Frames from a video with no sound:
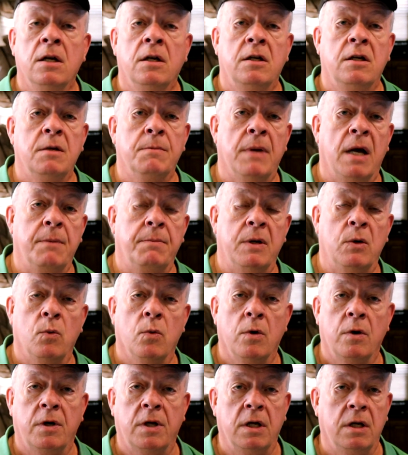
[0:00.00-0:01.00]
You might be
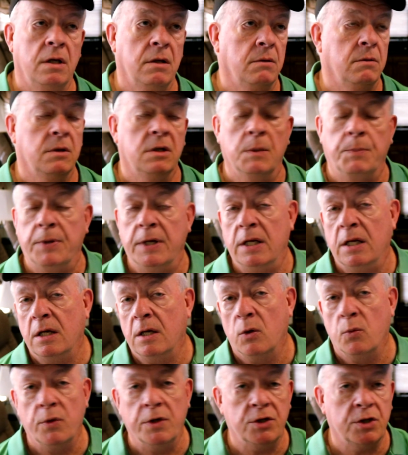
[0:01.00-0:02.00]
working, depending
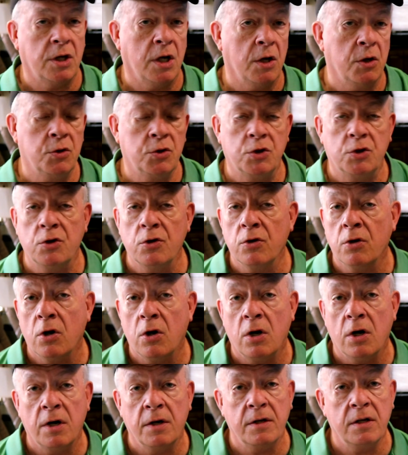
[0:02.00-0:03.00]
on which coast you're
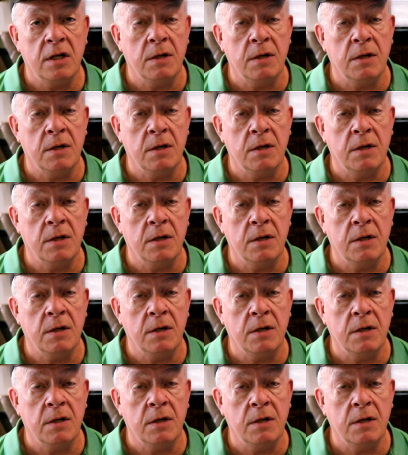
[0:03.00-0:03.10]
on,